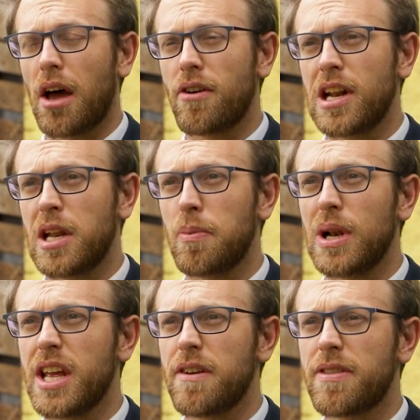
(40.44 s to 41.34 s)
Really
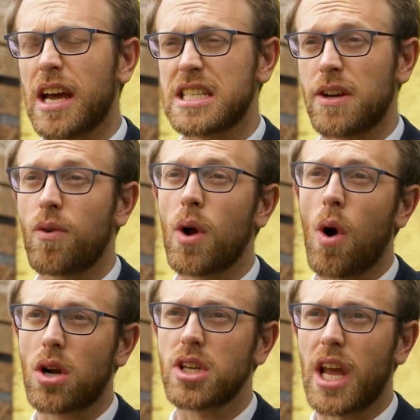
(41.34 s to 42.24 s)
believe that if we
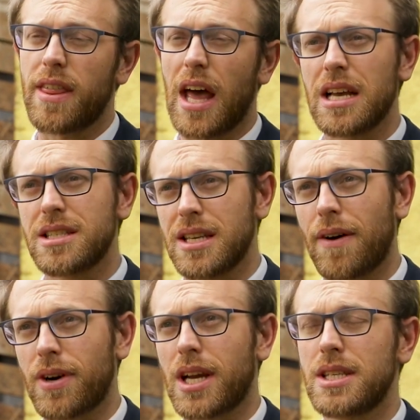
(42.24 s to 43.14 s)
work together as
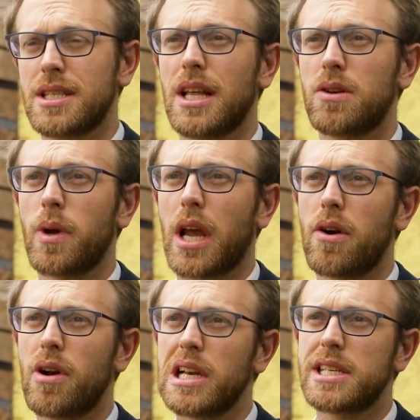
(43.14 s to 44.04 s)
Africans, that we
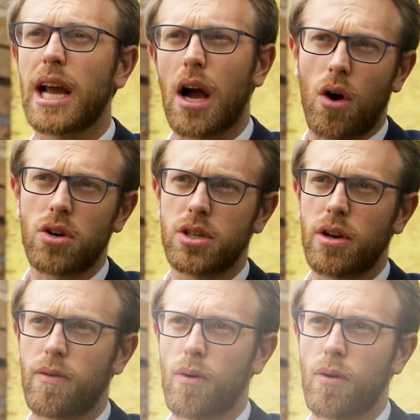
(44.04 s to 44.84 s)
can really take our continent